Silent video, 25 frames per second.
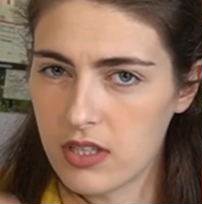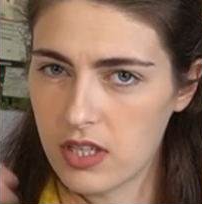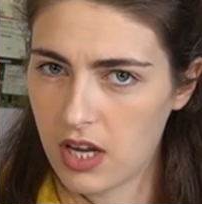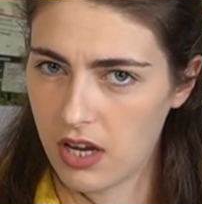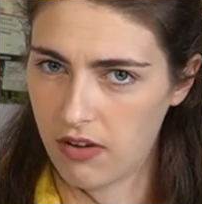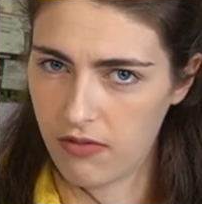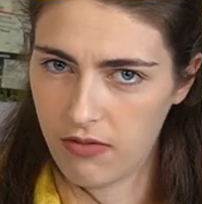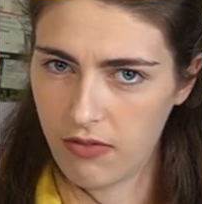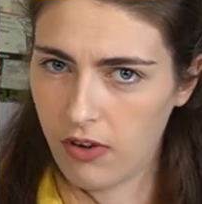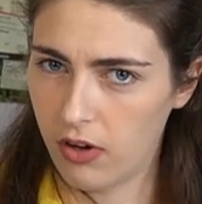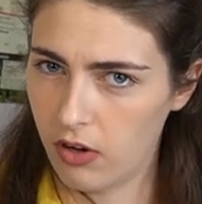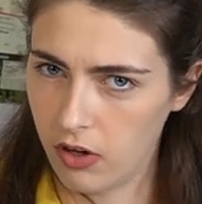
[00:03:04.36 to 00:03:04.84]

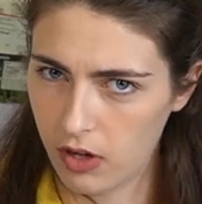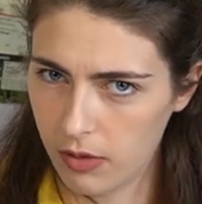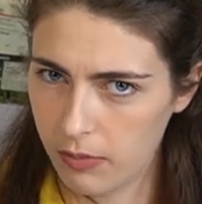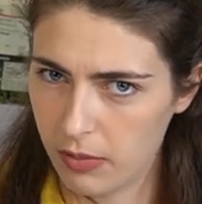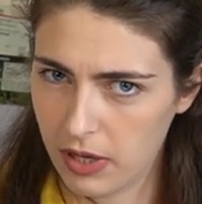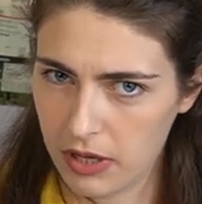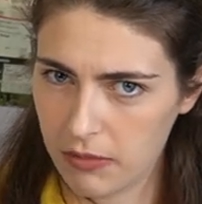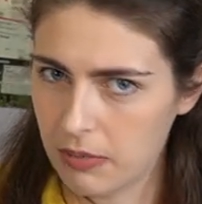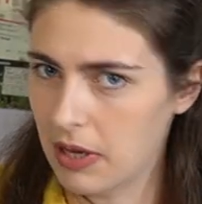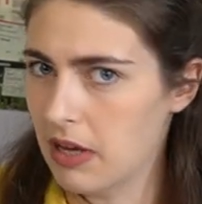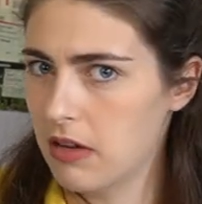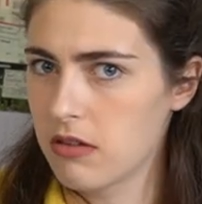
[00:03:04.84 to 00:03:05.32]
send follow-up
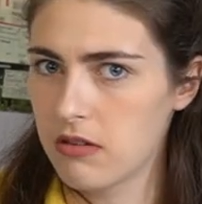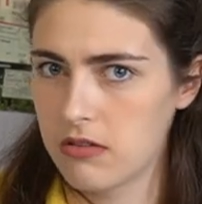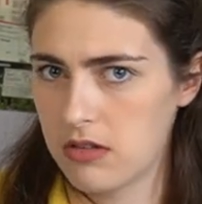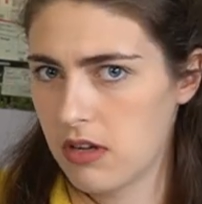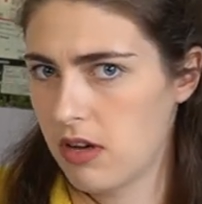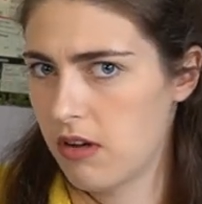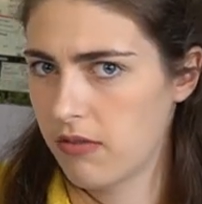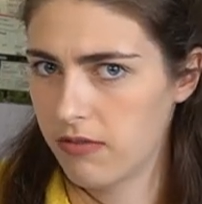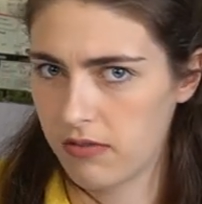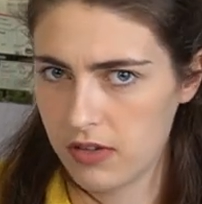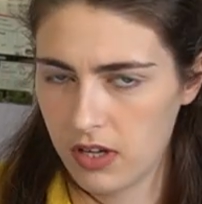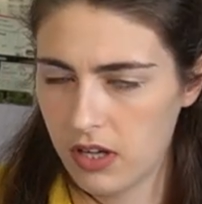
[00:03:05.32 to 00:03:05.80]
emails
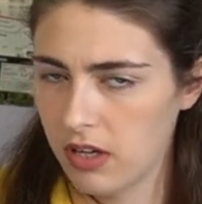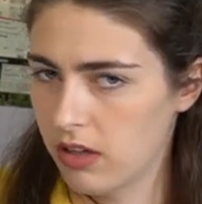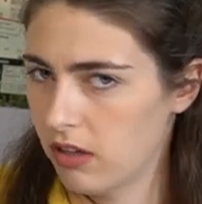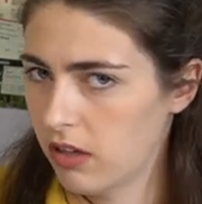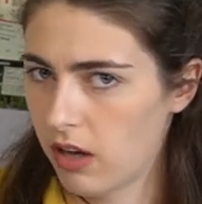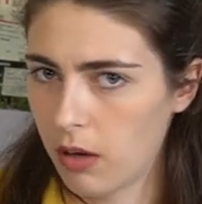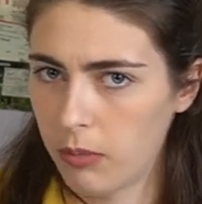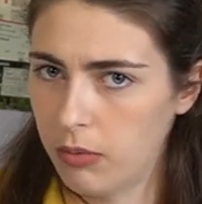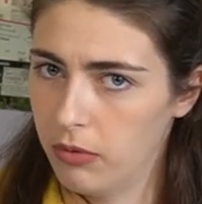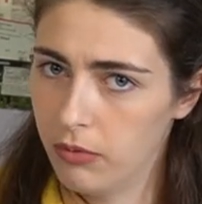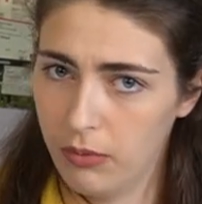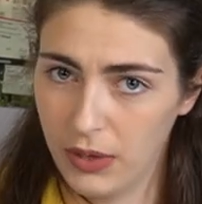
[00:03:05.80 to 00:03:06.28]
after a
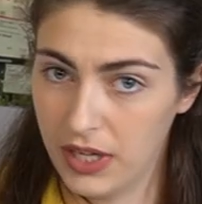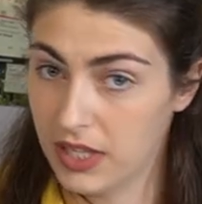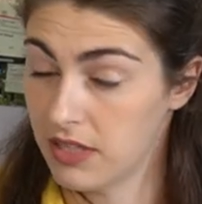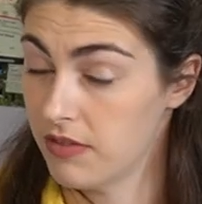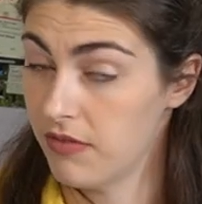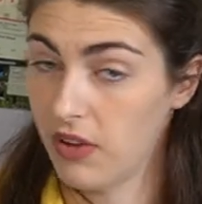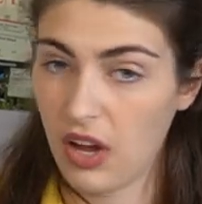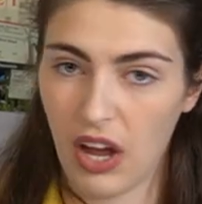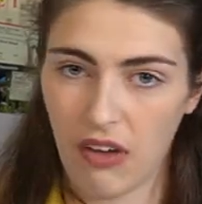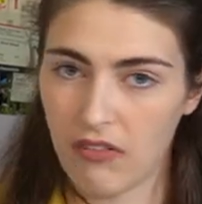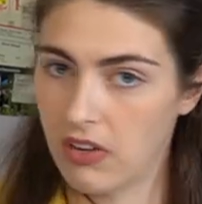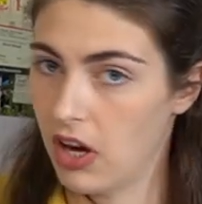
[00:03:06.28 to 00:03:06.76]
couple weeks
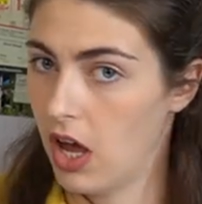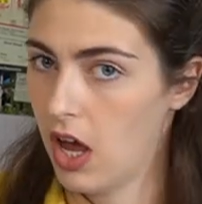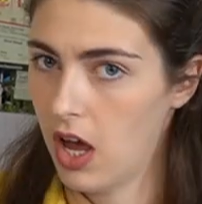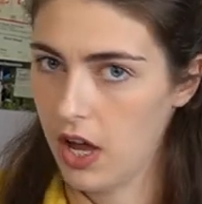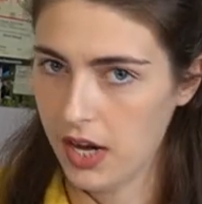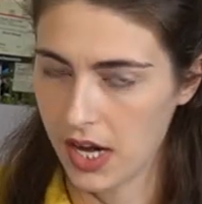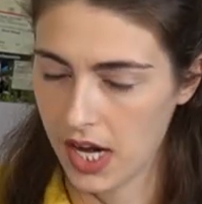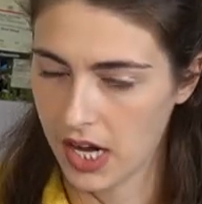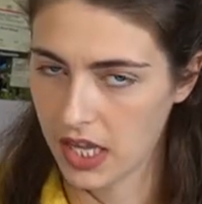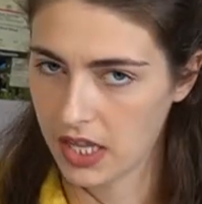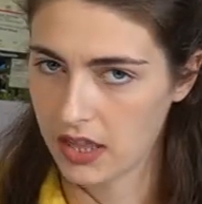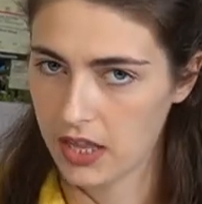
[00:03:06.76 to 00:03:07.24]
if you haven't
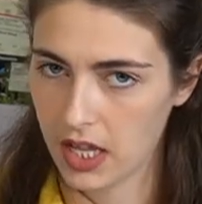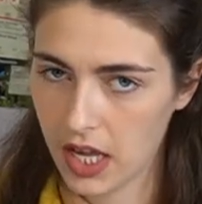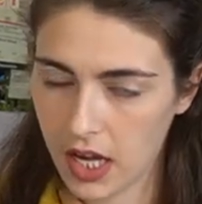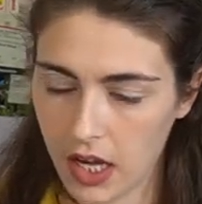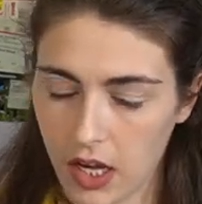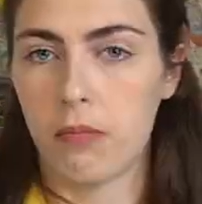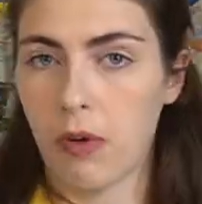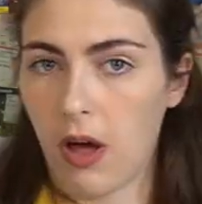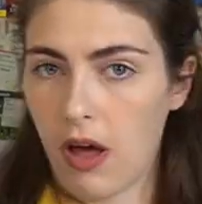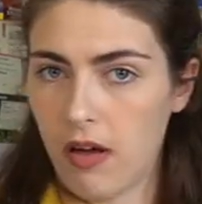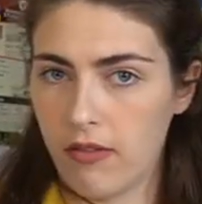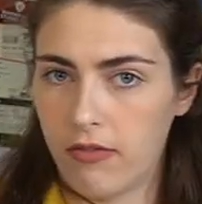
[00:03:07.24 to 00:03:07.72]
heard anything.
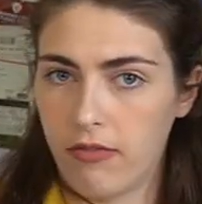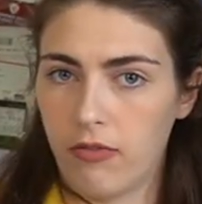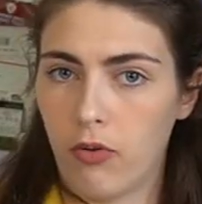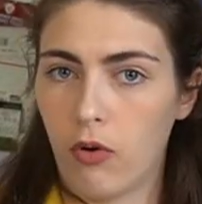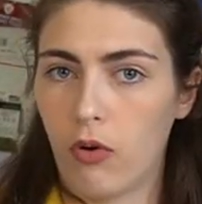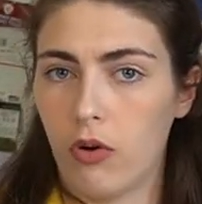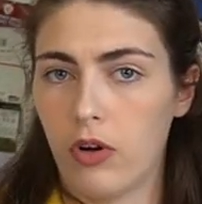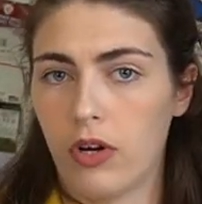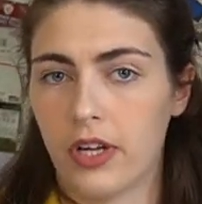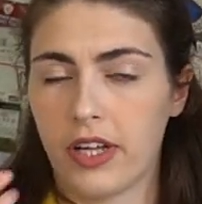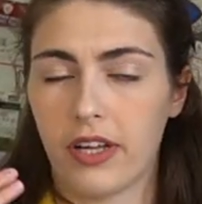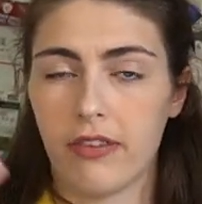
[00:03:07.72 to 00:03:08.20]
But
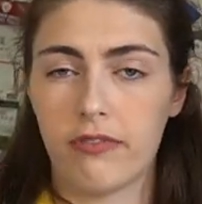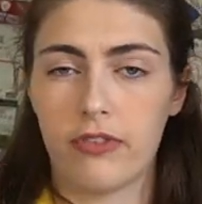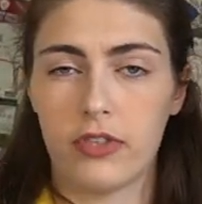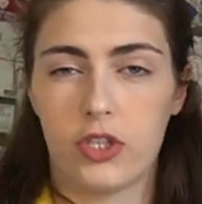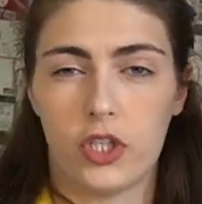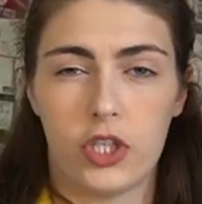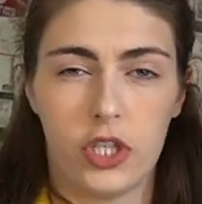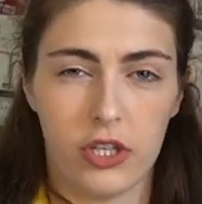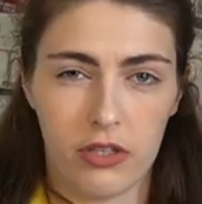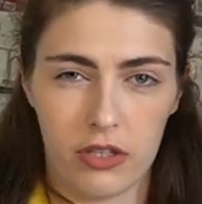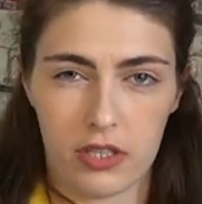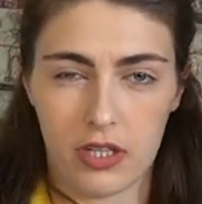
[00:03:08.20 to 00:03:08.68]
for looking for
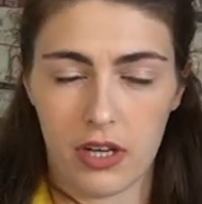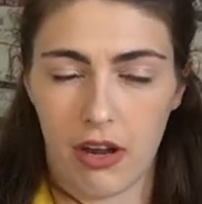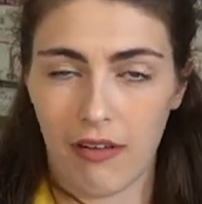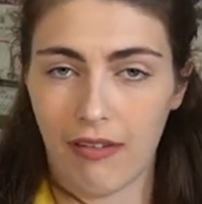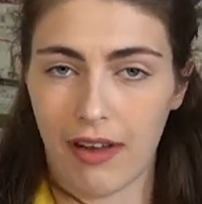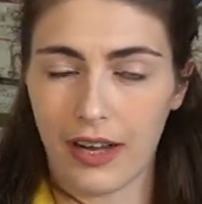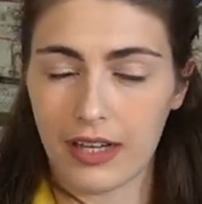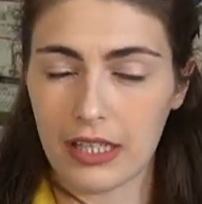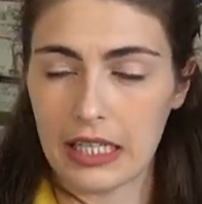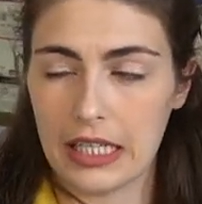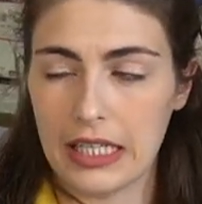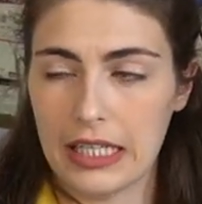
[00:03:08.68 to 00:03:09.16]
students
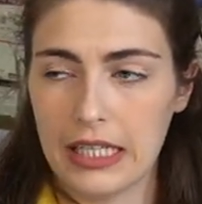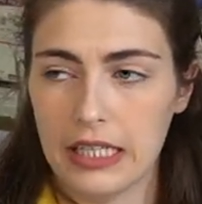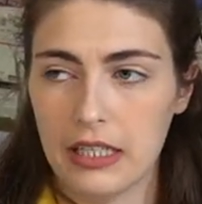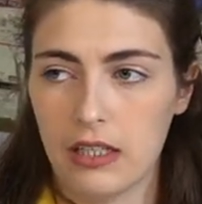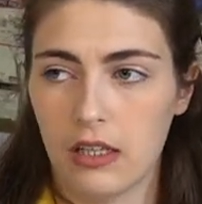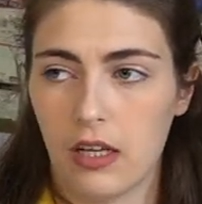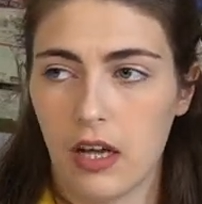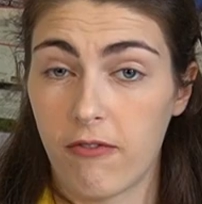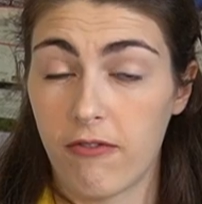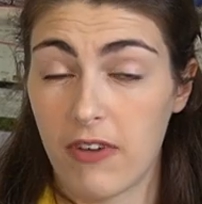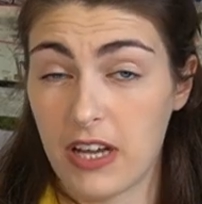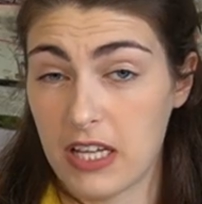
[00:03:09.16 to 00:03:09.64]
directly,
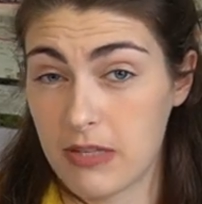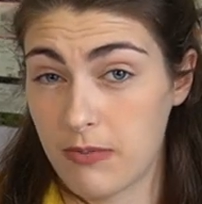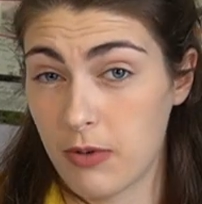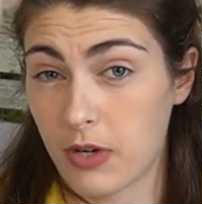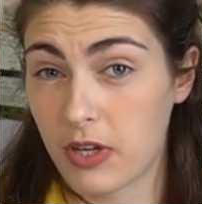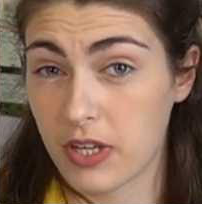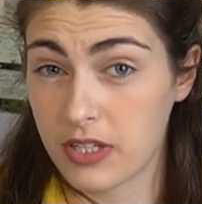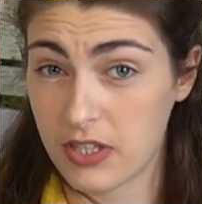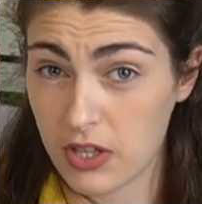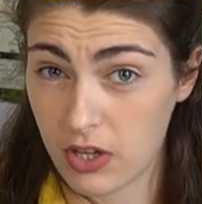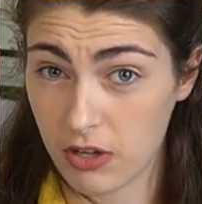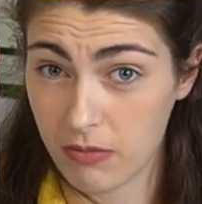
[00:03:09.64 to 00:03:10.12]

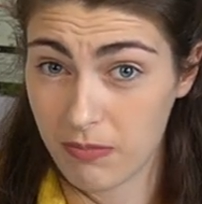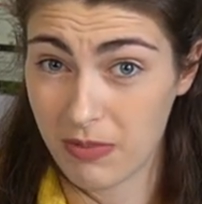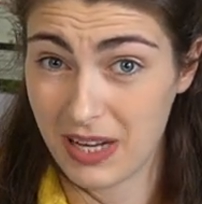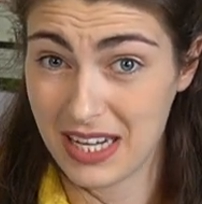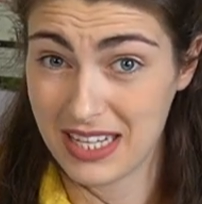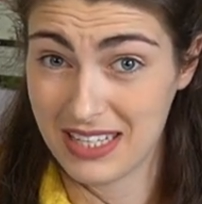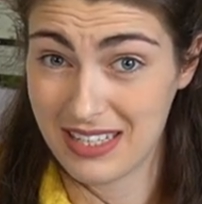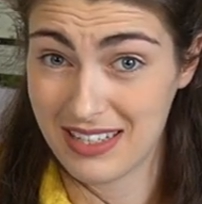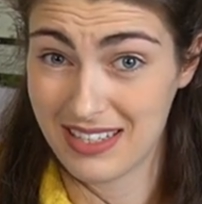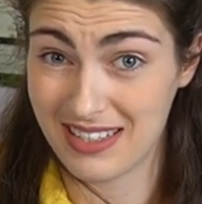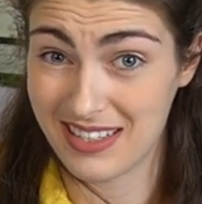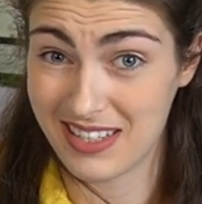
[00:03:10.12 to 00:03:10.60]
Facebook is a good
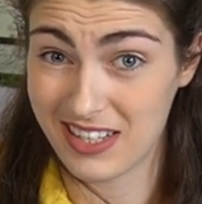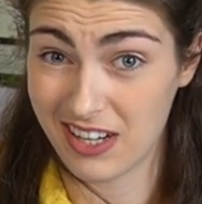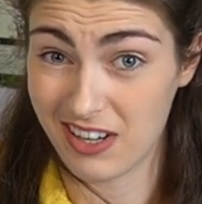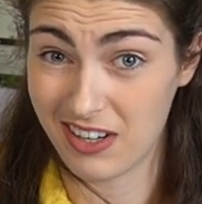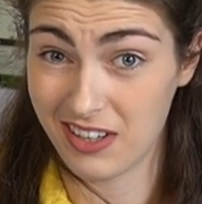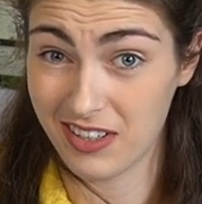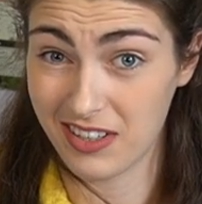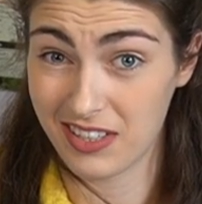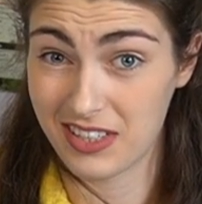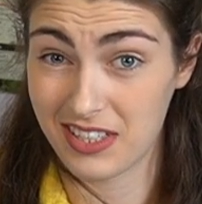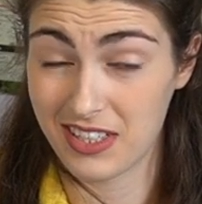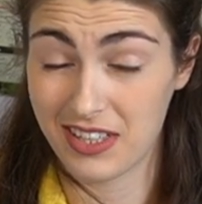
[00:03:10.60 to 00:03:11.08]
place to
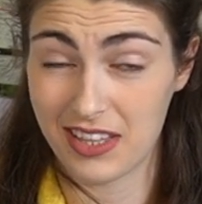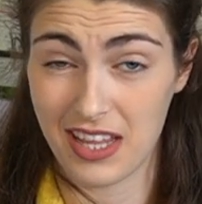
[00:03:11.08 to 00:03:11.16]
start.